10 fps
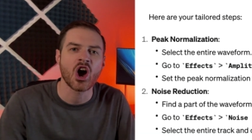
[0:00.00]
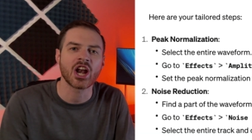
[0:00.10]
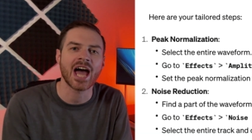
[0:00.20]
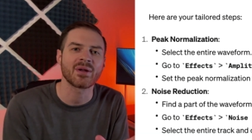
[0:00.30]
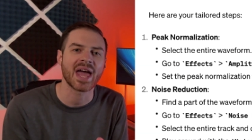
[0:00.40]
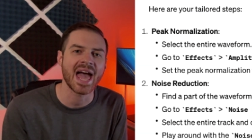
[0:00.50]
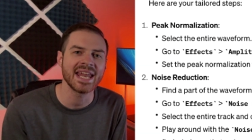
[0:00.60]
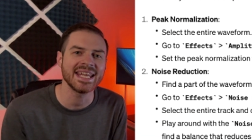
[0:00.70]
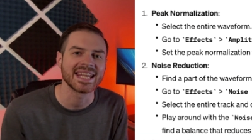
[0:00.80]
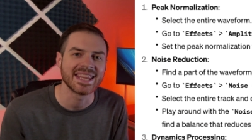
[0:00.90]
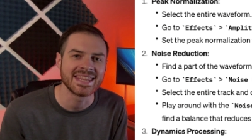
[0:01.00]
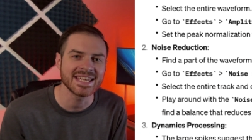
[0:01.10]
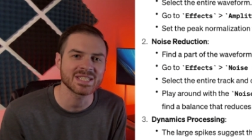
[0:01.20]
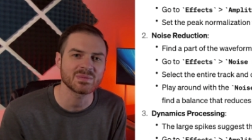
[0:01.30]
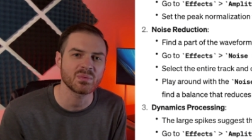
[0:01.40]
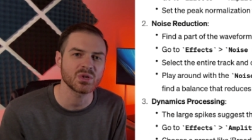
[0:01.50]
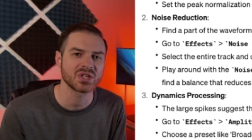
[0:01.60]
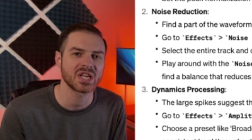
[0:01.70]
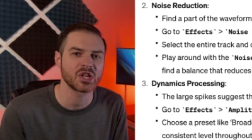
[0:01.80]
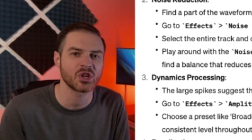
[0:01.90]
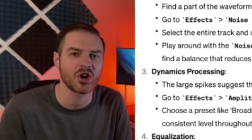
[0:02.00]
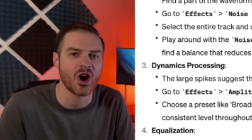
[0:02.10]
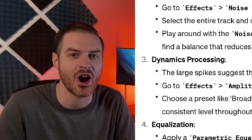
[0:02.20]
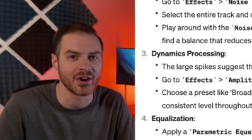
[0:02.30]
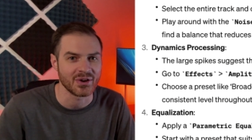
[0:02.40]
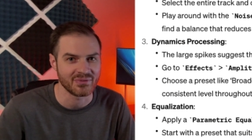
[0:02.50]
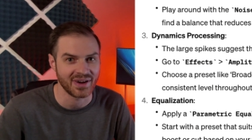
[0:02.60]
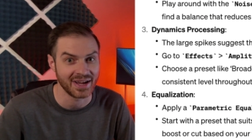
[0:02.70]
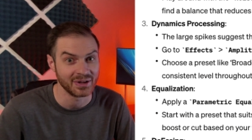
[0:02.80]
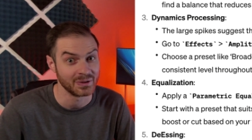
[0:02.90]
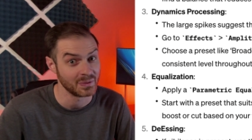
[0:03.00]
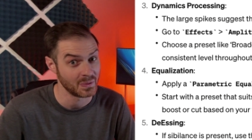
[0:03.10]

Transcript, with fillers: on how to edit this particular audio file.